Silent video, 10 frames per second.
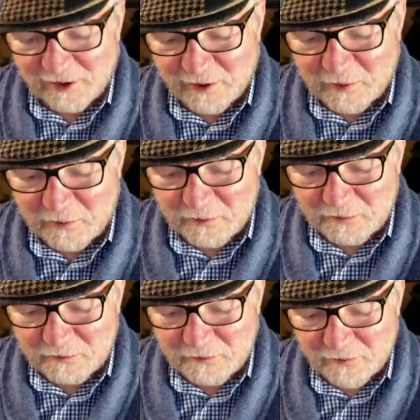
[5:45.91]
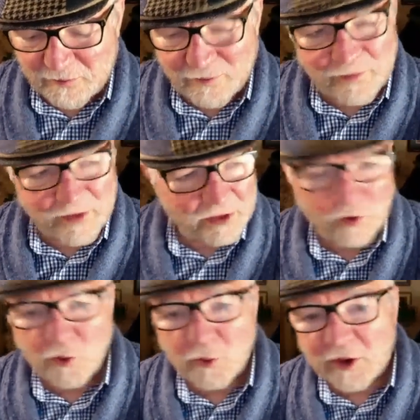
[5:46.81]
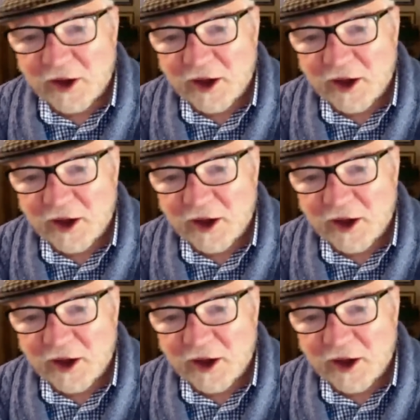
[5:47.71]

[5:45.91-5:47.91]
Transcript: um, the only one I